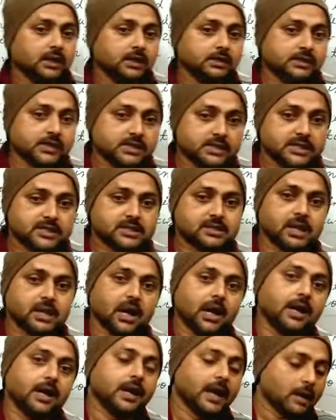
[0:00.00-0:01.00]
This is
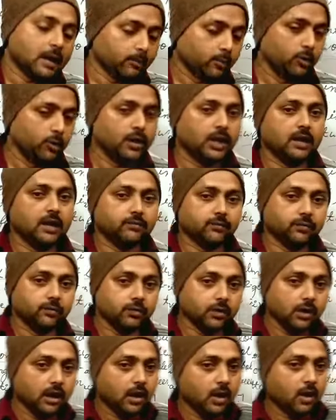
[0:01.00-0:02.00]
called dipole
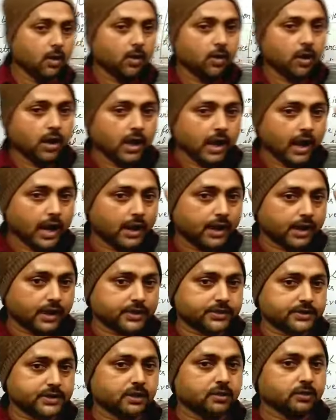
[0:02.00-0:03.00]

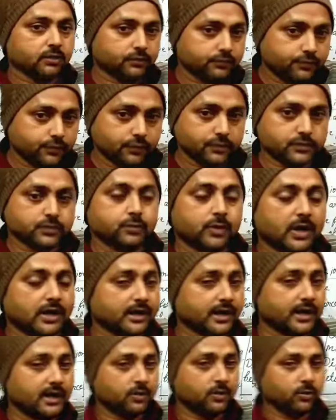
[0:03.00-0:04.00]
interaction force. What
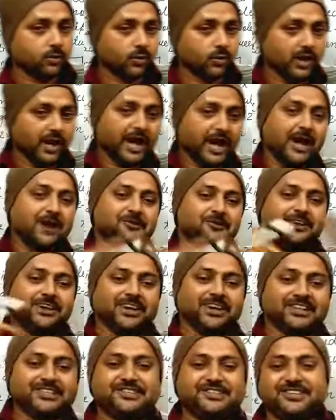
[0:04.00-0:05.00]
I told, I would
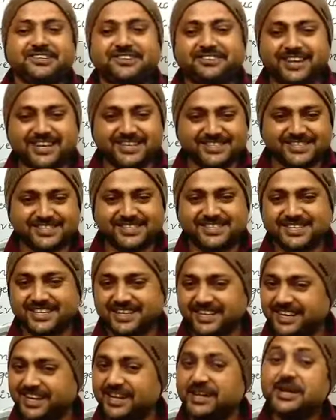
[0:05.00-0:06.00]
like to revise it
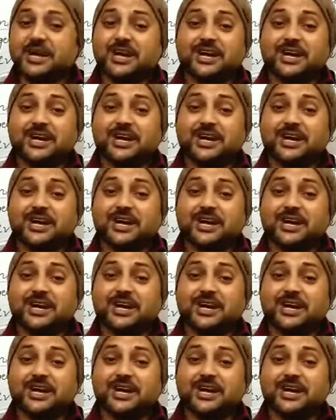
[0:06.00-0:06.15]
here.